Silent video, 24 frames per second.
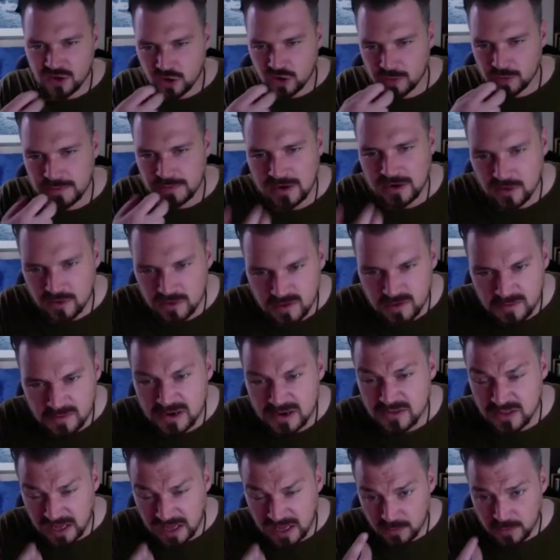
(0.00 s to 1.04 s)
come out of my
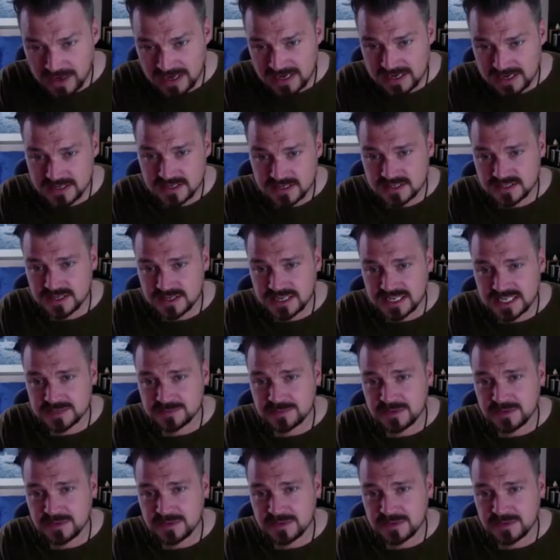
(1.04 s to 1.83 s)
mouth. I went to say